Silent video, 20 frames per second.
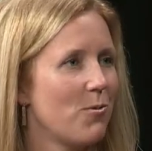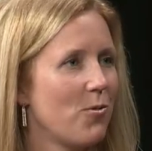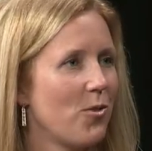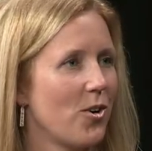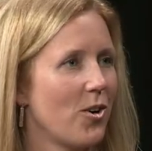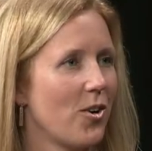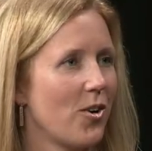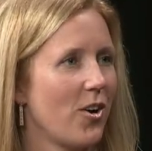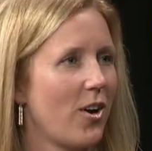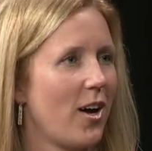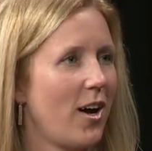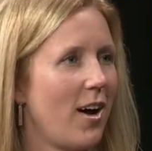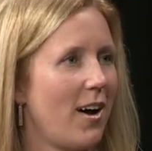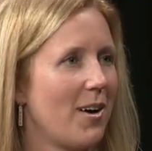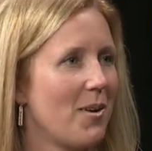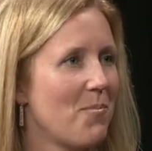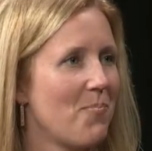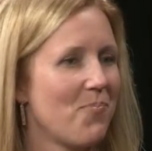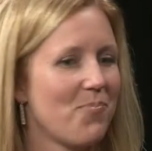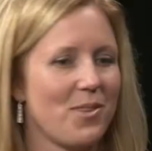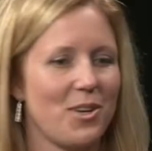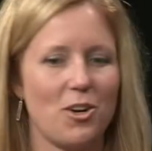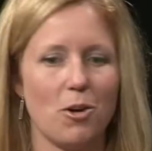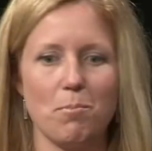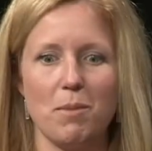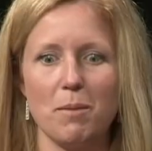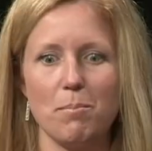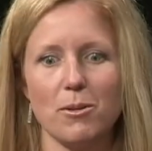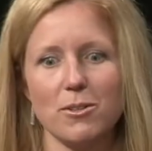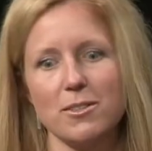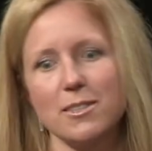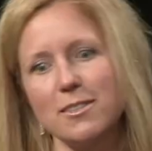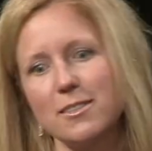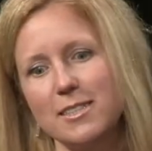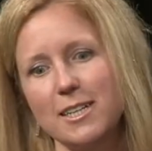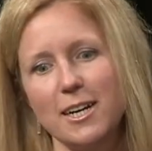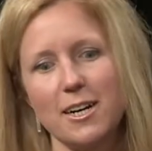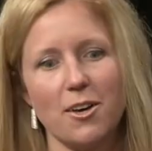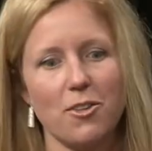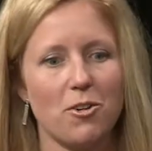for um, you know people to
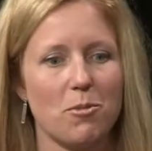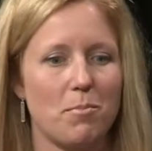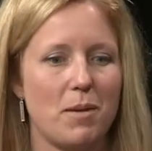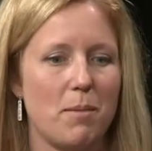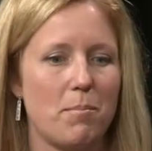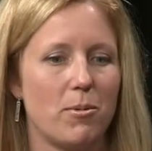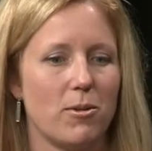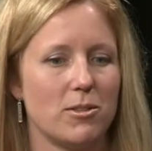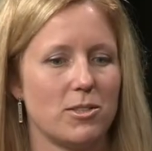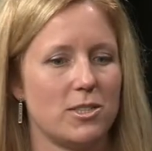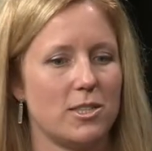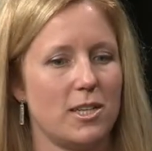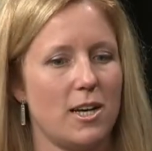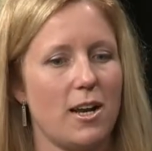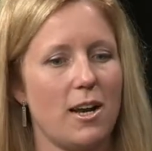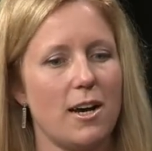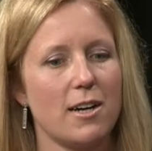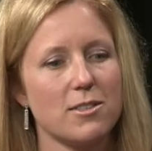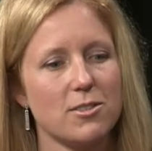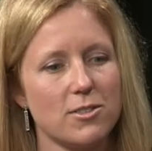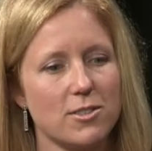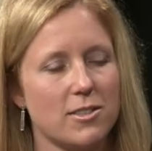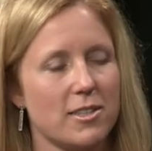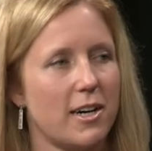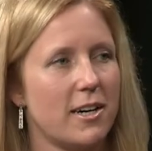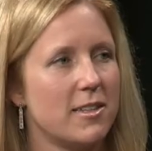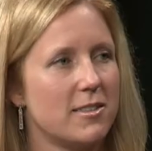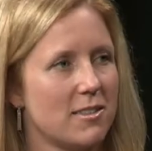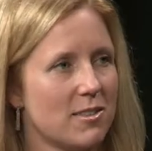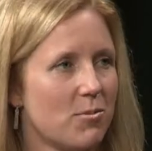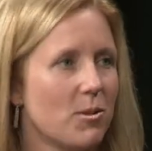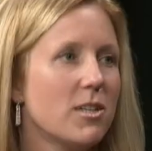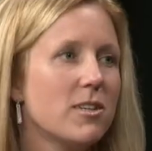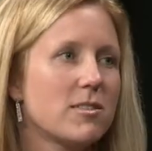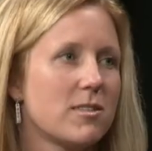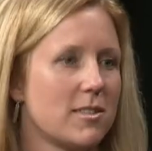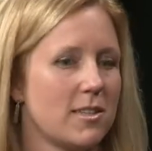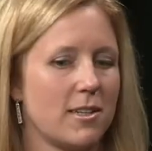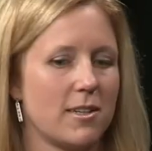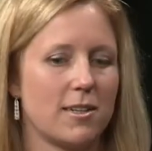see other people and to get exercise as well
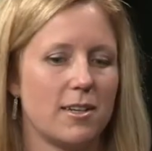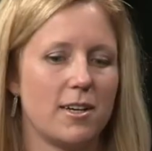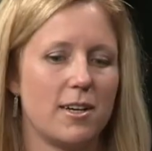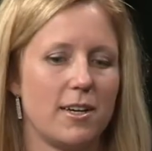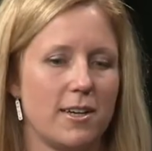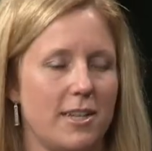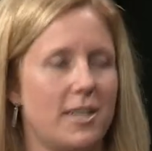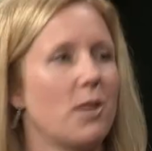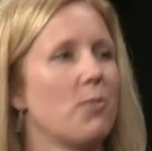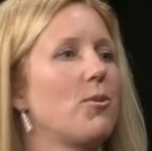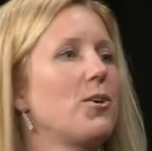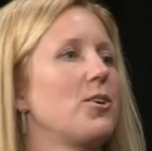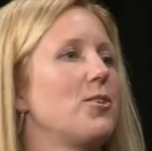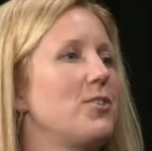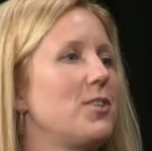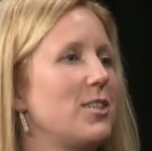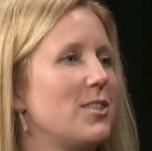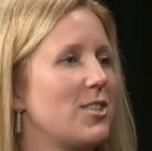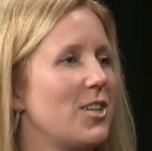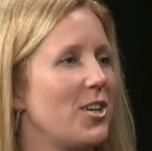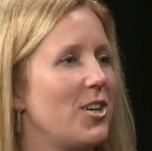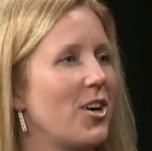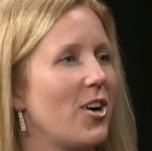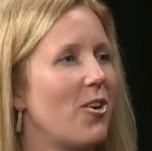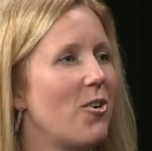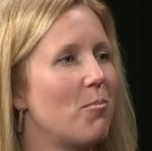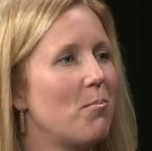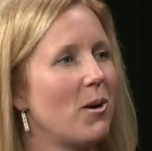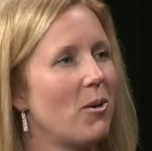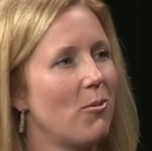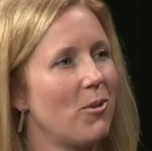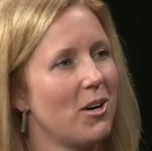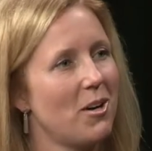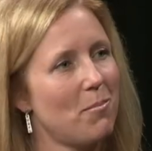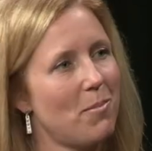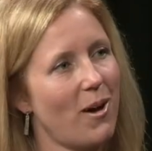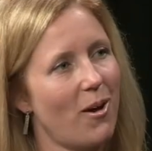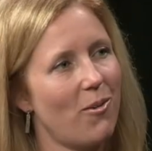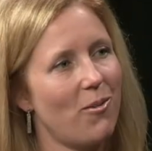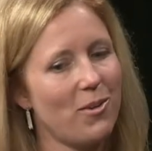as to get where you need to go. But what
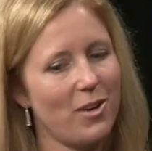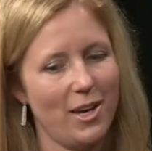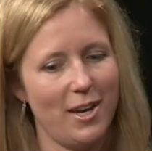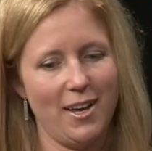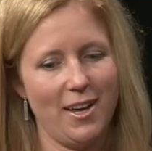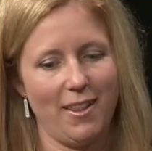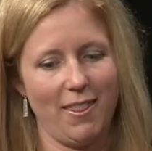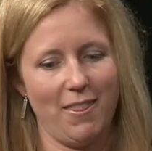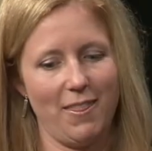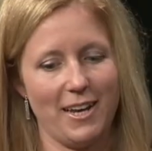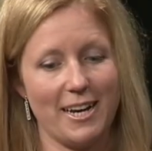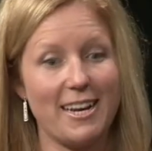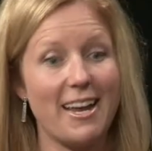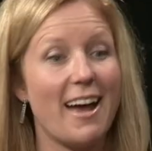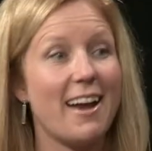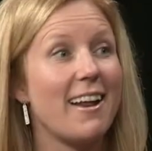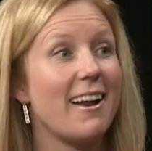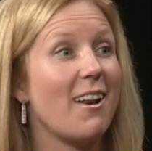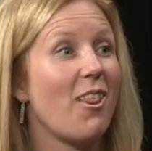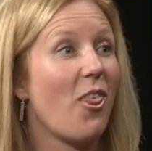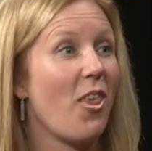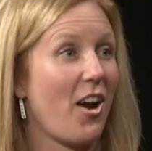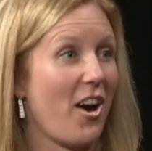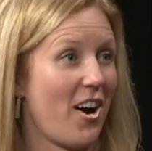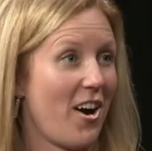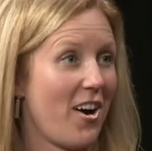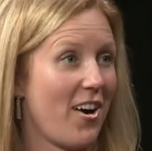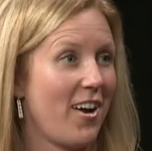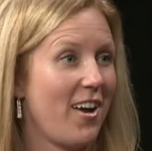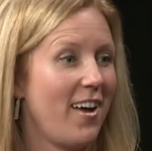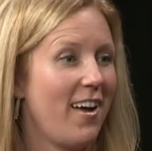right. about the getting there?